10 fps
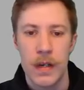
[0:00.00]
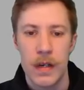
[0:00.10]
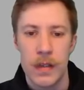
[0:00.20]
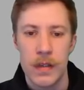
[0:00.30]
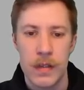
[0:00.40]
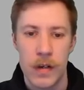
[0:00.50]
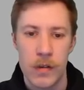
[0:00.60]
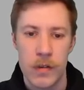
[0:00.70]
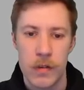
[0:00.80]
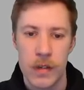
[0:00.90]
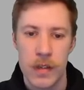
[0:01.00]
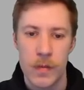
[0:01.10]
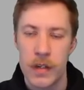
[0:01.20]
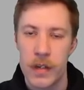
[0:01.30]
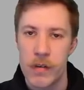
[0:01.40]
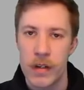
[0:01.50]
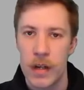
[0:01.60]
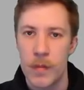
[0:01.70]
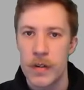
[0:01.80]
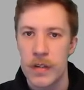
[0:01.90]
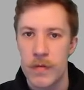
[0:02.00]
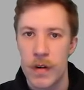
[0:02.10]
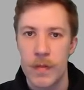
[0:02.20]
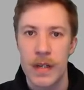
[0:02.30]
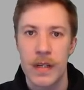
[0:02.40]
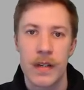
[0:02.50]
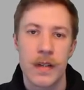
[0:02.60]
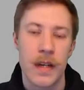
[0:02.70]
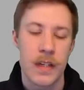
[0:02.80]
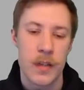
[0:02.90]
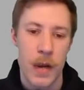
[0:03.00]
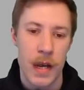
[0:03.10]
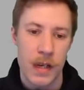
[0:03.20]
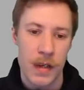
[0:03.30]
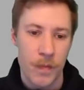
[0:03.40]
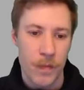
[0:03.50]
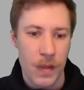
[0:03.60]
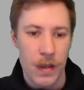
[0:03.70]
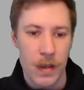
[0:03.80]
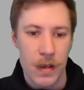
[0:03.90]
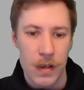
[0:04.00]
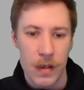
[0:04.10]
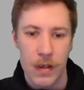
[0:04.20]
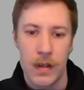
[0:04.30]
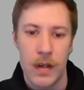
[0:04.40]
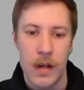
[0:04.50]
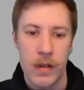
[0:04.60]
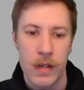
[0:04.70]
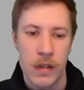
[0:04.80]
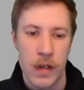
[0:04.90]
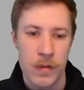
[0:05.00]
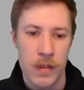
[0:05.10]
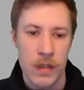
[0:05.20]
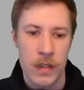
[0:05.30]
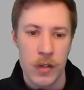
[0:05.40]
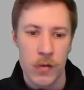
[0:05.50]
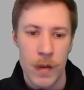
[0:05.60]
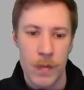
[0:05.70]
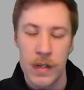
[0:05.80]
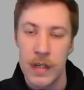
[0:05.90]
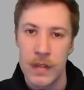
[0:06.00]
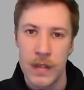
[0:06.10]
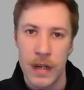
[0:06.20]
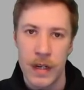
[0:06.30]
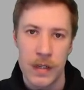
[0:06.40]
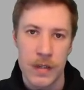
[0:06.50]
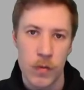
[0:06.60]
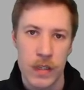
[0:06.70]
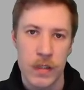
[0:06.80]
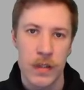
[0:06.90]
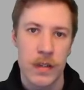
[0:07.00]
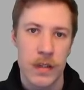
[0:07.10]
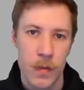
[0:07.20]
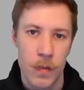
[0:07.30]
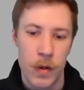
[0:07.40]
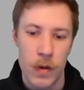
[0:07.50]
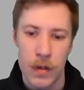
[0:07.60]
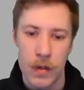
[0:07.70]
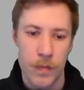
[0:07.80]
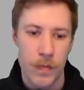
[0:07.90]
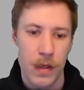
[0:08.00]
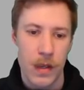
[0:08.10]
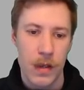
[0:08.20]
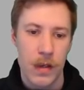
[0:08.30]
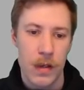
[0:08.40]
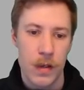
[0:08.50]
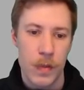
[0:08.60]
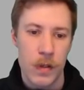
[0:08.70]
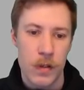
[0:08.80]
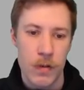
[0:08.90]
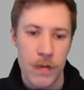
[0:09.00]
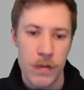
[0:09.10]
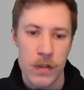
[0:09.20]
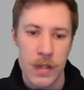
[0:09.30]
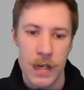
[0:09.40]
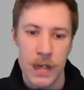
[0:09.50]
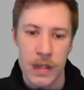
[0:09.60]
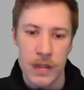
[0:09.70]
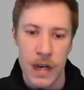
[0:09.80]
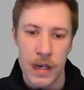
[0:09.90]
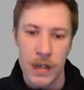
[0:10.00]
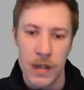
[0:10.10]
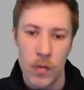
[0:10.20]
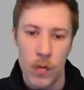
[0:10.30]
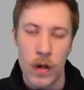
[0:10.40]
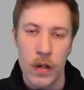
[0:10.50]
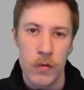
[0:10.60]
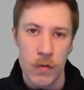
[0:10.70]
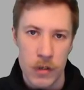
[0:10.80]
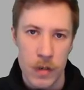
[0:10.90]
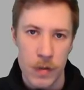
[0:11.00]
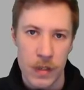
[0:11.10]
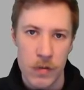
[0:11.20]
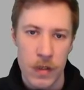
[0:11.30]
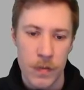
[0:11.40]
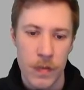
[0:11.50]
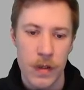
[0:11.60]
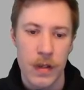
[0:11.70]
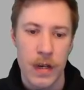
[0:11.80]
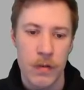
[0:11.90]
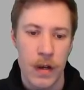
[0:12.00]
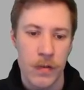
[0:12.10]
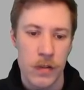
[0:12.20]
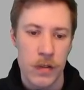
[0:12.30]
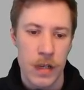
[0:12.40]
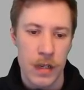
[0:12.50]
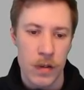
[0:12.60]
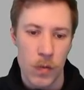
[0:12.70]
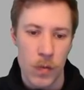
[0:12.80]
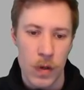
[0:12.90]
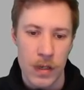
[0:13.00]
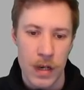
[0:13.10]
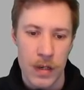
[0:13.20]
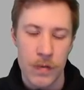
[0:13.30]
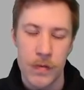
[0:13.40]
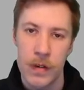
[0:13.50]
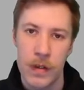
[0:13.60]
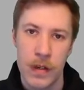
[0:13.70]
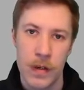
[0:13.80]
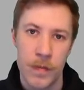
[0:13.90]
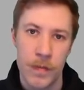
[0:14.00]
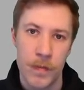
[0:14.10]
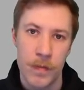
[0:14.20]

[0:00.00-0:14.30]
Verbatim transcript: These are also just some generic numbers from a, a Danish bank. Now here comes the scrap details, which is important, because you have to state exactly what you are shipping to them, and you have to state what kind of um,